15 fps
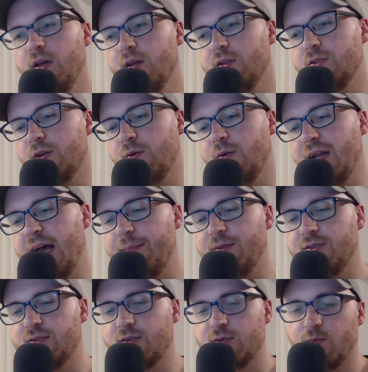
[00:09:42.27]
So what
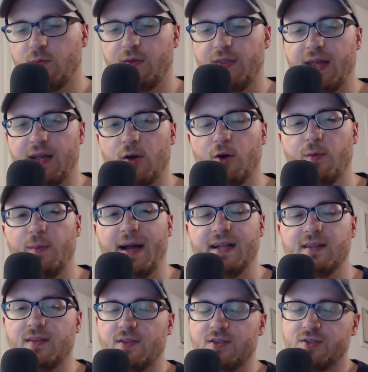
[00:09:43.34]
happens is when they go back
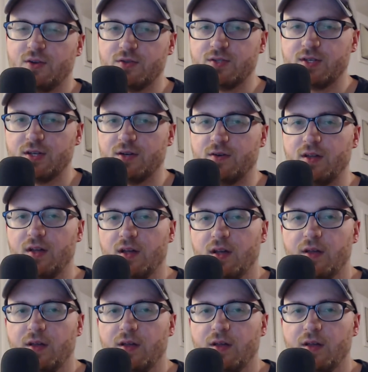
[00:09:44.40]
to get the Soul Stone,